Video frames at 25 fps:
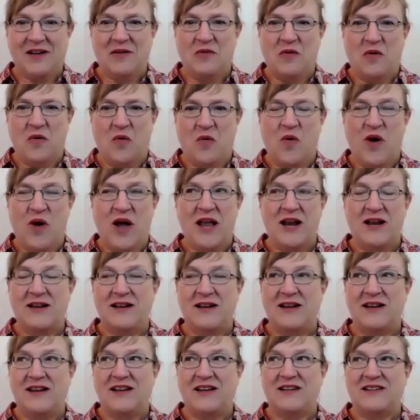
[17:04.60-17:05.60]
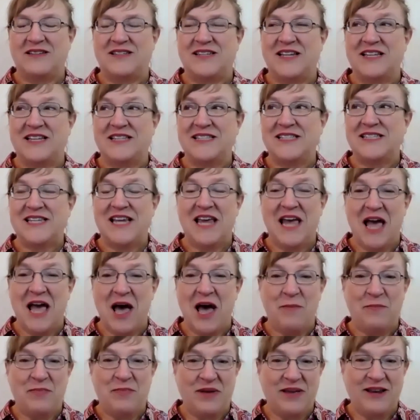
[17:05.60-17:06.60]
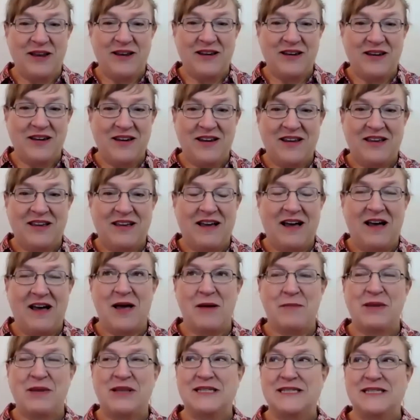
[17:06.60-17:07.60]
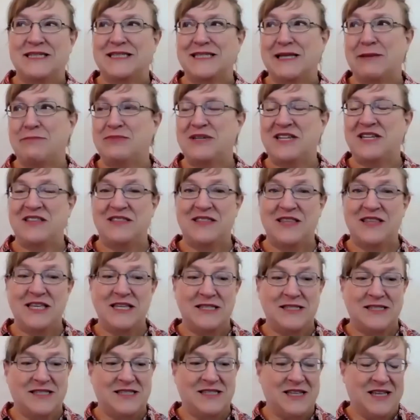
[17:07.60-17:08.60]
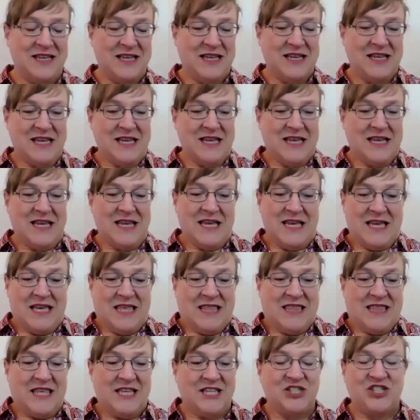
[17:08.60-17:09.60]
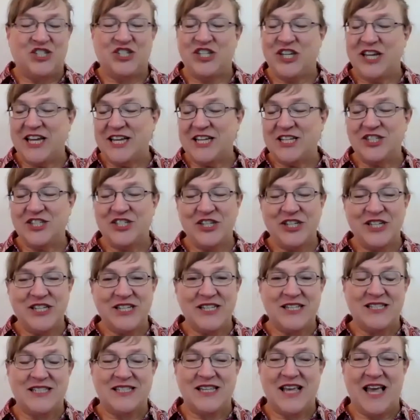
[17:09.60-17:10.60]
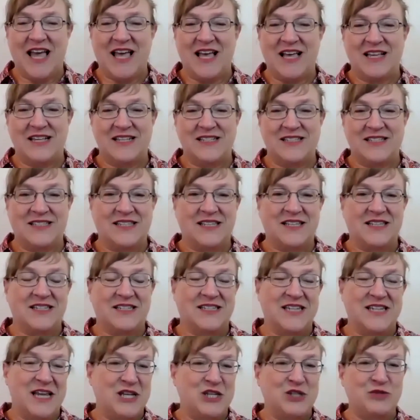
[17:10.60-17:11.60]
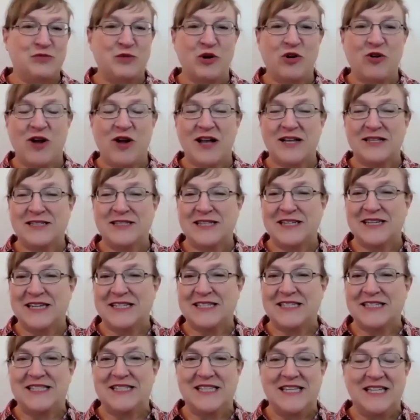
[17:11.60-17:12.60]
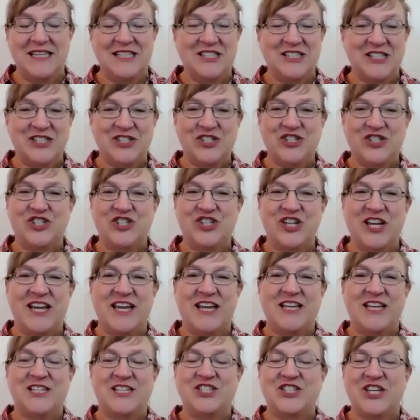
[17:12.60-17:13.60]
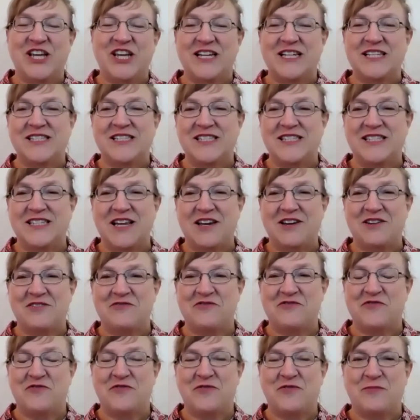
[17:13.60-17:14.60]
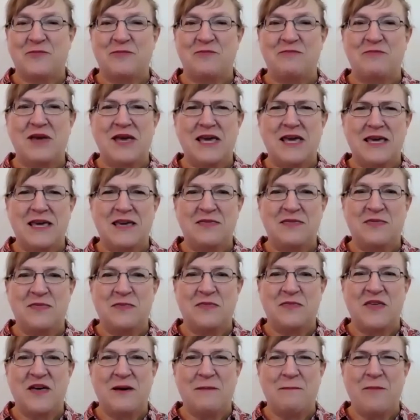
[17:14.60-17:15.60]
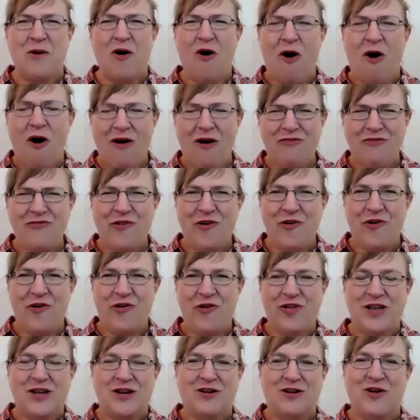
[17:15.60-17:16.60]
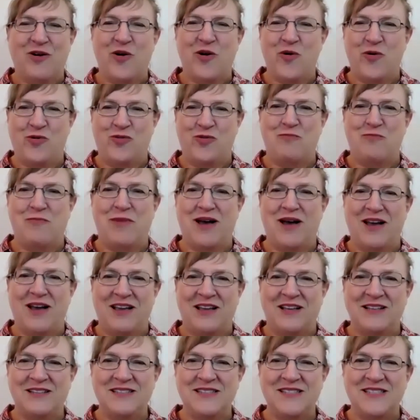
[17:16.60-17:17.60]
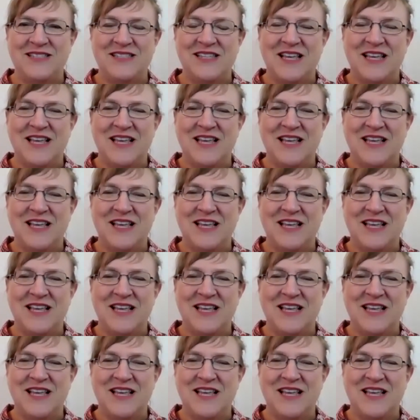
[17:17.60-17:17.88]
what tends to happen, accepting these changes as days progress and as seasons change, and instead of making them awful in our own minds,